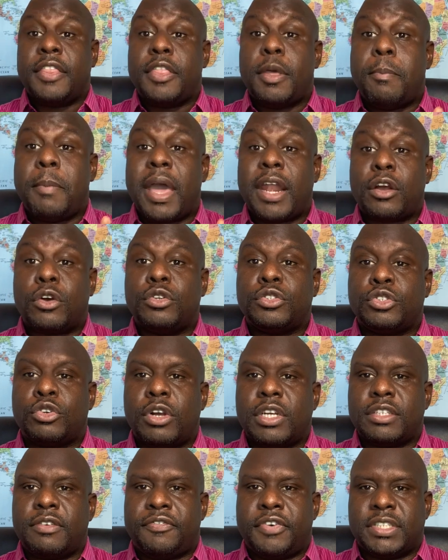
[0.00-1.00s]
The Medical
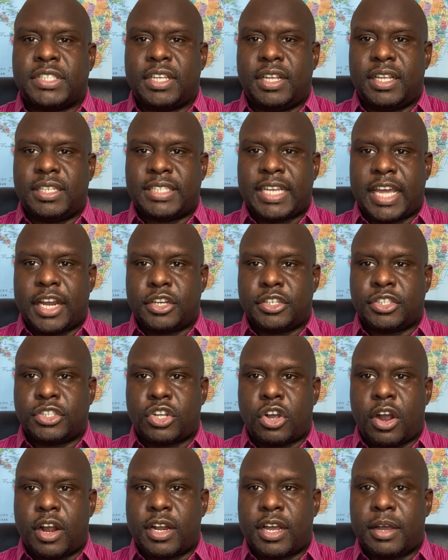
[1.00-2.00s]
Tourism Facilitator
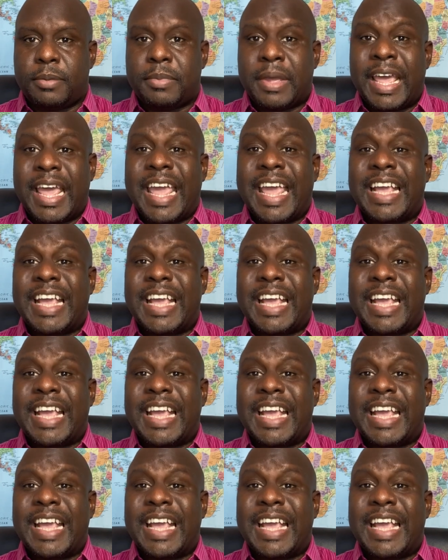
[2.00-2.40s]
Startup